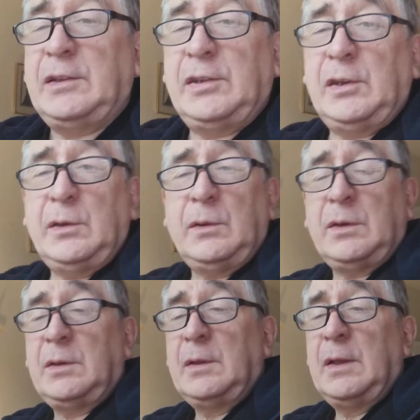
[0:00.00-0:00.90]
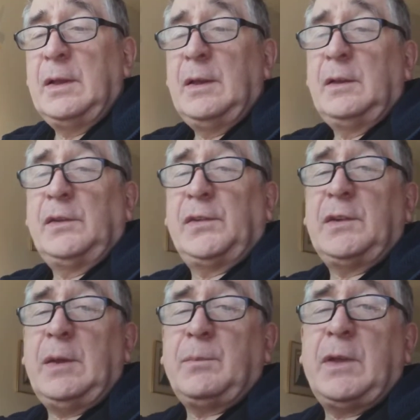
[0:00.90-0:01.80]
to
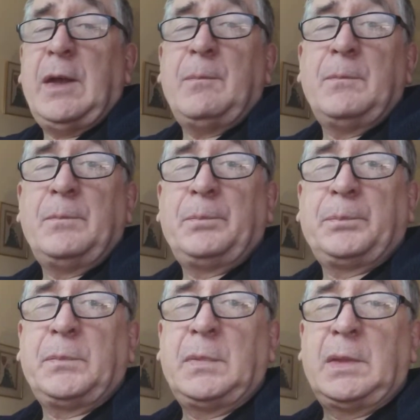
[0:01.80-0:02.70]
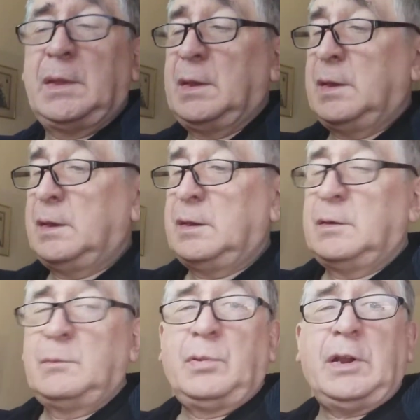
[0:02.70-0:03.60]
snip them
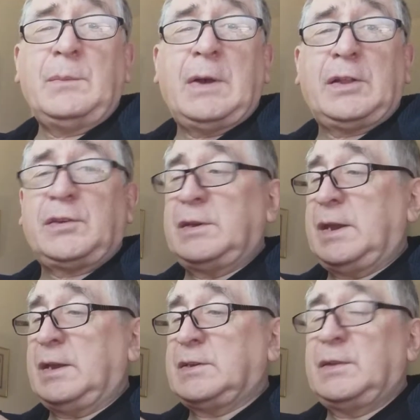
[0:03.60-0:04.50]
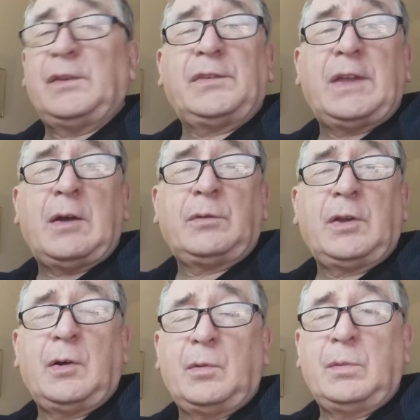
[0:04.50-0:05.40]
pretty much near to the
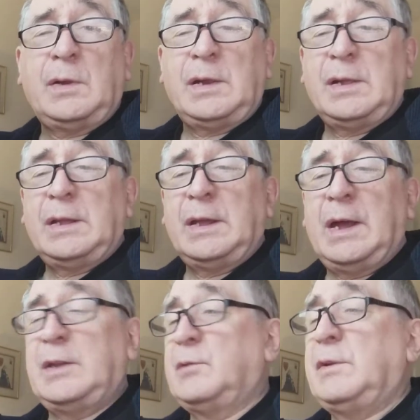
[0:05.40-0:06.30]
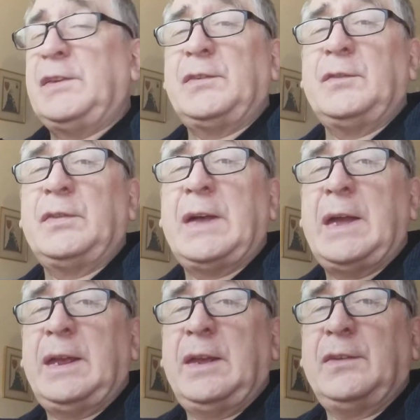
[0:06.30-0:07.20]
sound hole. And the reason for
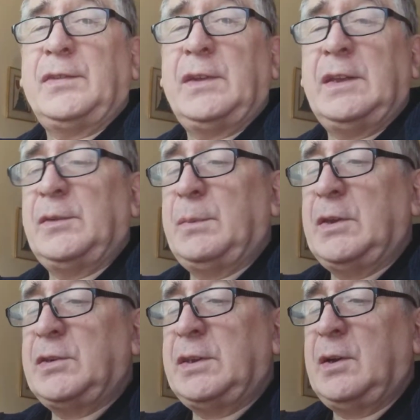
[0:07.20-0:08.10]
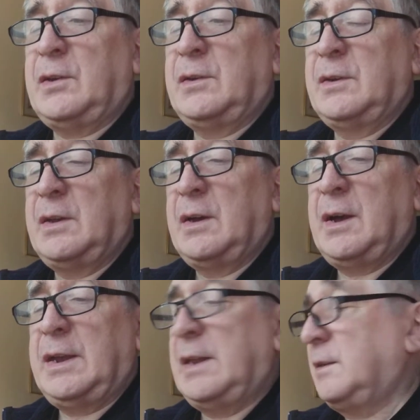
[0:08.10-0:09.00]
that is that especially on a
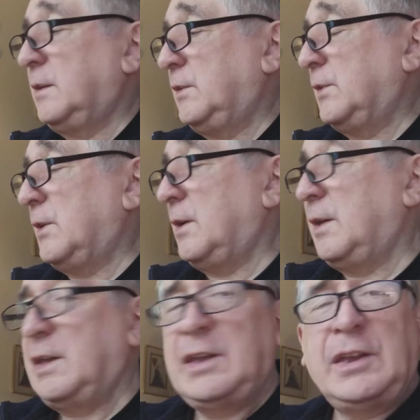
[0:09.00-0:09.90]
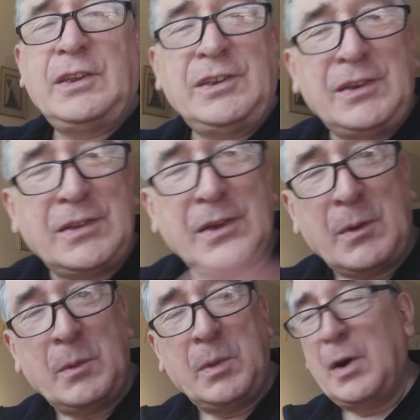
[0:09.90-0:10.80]
high-end guitar, you
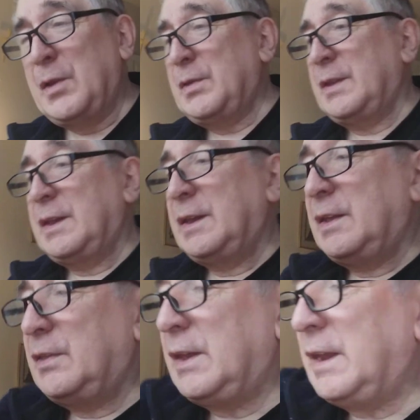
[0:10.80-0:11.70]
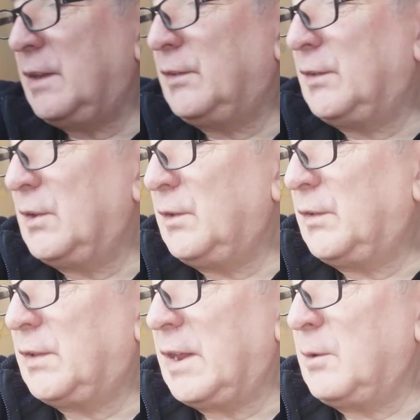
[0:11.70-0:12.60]
don't want these
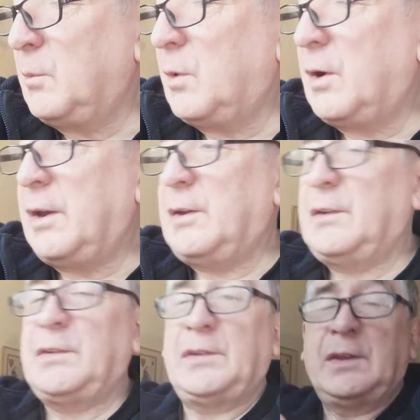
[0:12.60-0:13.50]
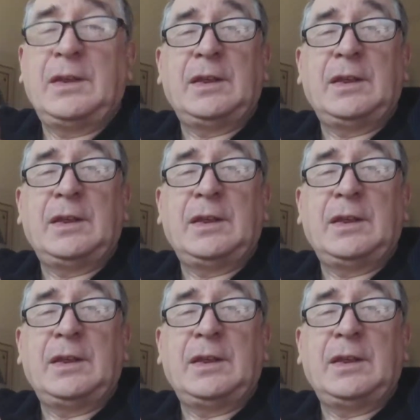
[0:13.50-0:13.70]
loosened wires